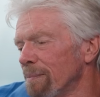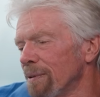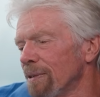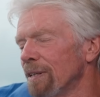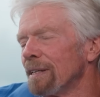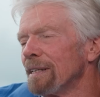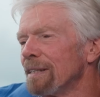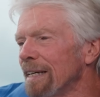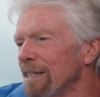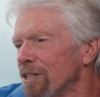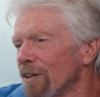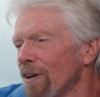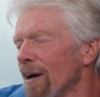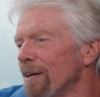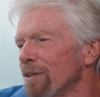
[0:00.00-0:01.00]
they
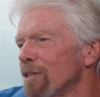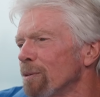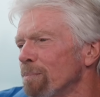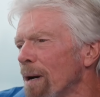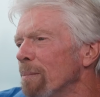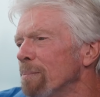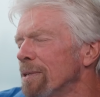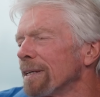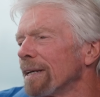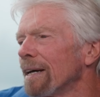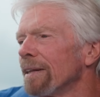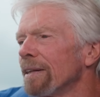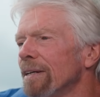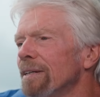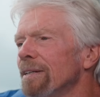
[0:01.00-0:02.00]
should go out to the pub
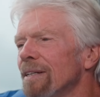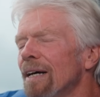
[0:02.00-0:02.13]
together.